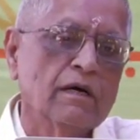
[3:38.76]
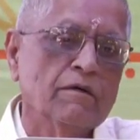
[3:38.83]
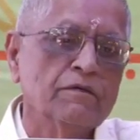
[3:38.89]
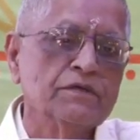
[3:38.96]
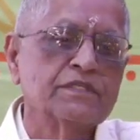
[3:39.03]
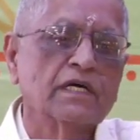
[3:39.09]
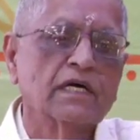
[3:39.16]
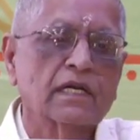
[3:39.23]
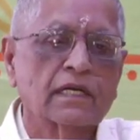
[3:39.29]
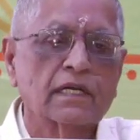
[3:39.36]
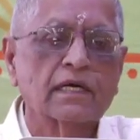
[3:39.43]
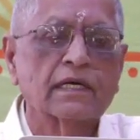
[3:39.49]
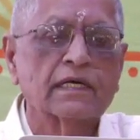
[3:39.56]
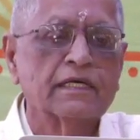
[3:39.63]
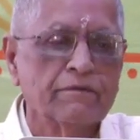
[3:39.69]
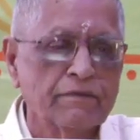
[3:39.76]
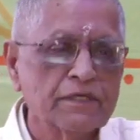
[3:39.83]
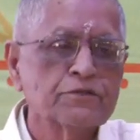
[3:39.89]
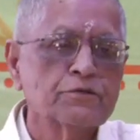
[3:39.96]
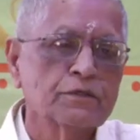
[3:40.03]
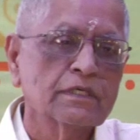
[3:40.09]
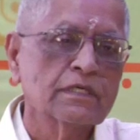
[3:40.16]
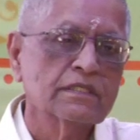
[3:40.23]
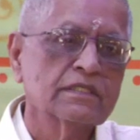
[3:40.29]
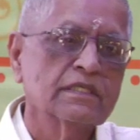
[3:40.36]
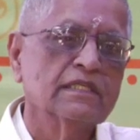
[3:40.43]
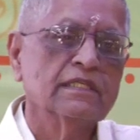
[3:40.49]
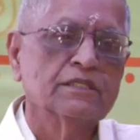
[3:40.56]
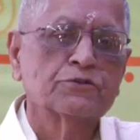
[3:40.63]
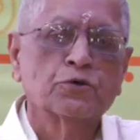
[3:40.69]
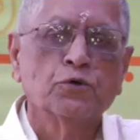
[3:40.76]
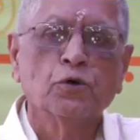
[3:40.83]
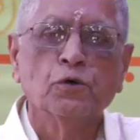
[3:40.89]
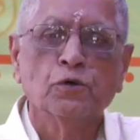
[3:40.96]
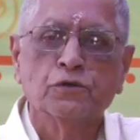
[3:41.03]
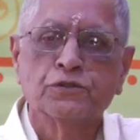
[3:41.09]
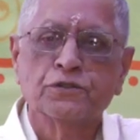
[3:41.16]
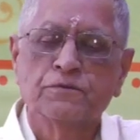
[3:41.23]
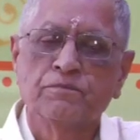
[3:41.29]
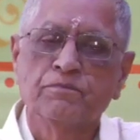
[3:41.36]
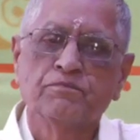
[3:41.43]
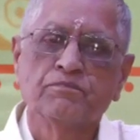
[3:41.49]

which are given to us in the schools.